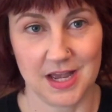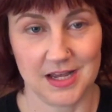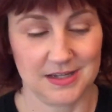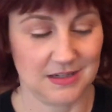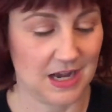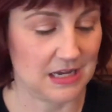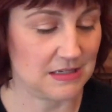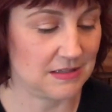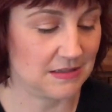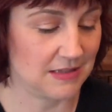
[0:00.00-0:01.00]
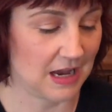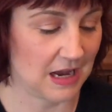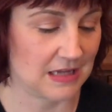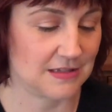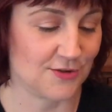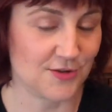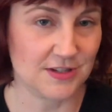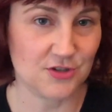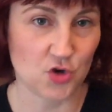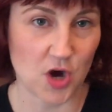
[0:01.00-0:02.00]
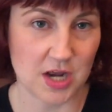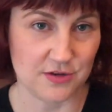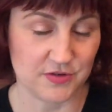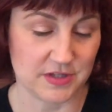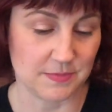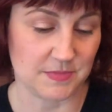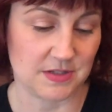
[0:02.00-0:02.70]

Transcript: I started to try and use them